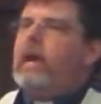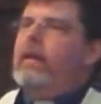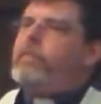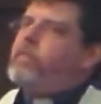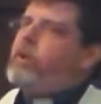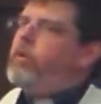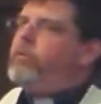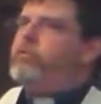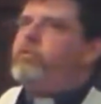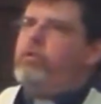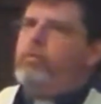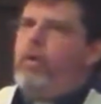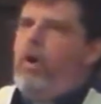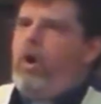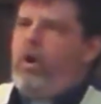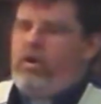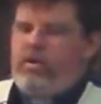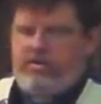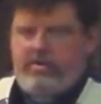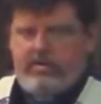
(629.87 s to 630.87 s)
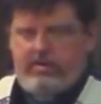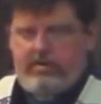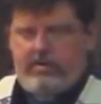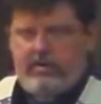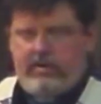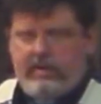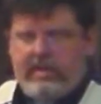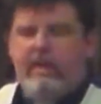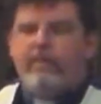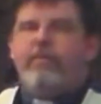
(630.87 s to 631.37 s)
at those who aren't
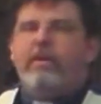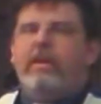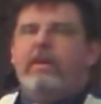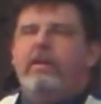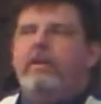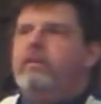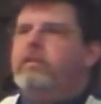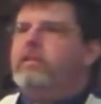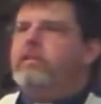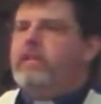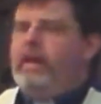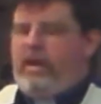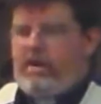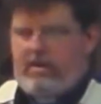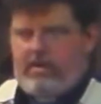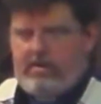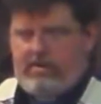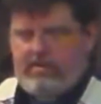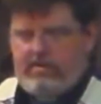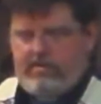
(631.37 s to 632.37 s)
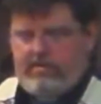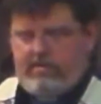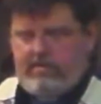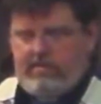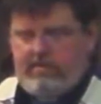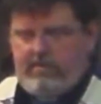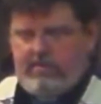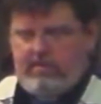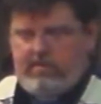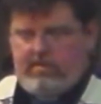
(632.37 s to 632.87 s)
giving their
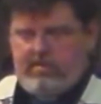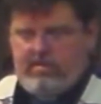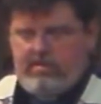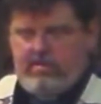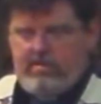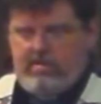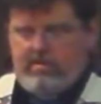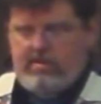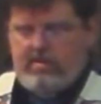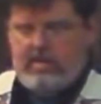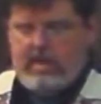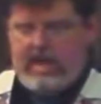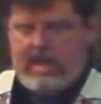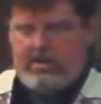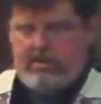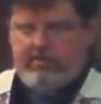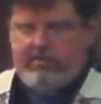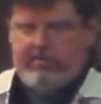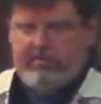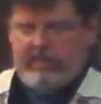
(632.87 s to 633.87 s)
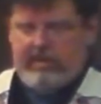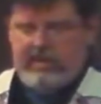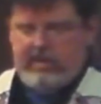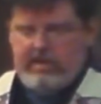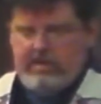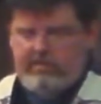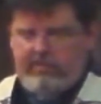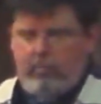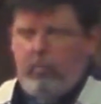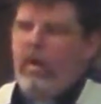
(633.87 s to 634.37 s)
energy
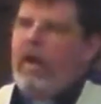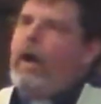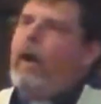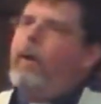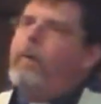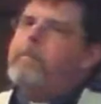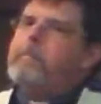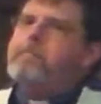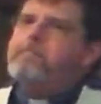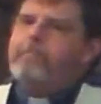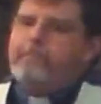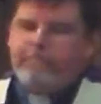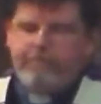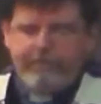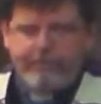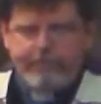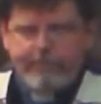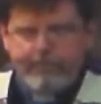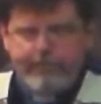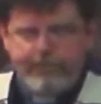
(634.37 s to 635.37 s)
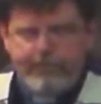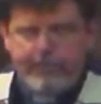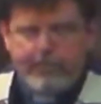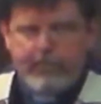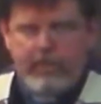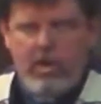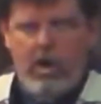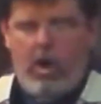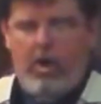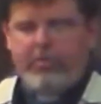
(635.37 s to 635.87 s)
as well.
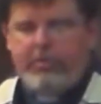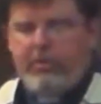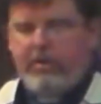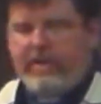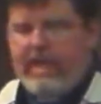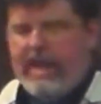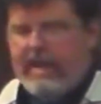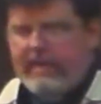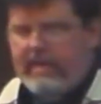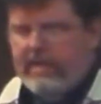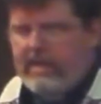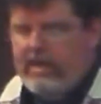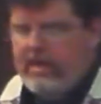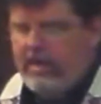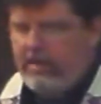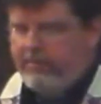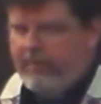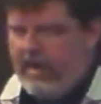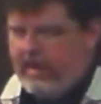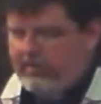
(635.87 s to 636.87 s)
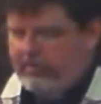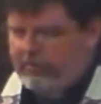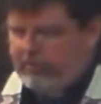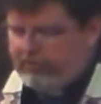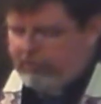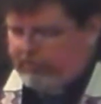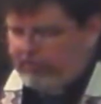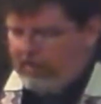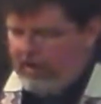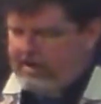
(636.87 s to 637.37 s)
Author Katie Van
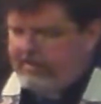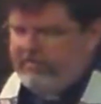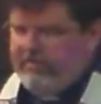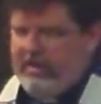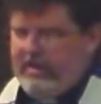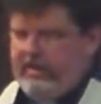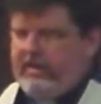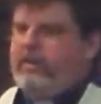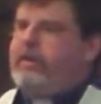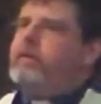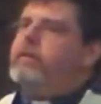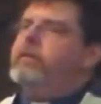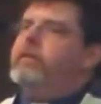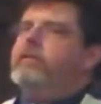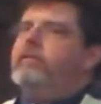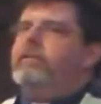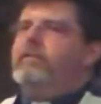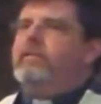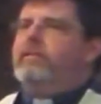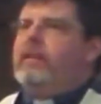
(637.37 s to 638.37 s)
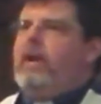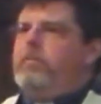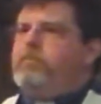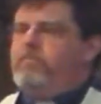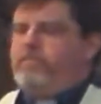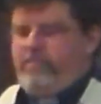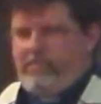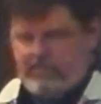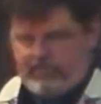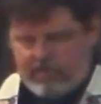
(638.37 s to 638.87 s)
Shajik,
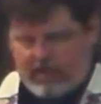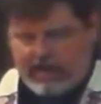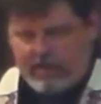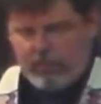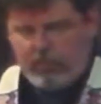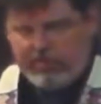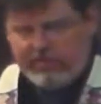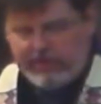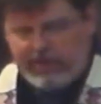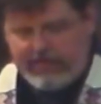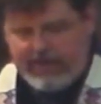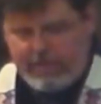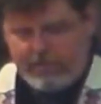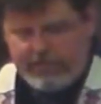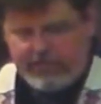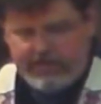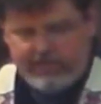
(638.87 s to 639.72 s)
and I worked on that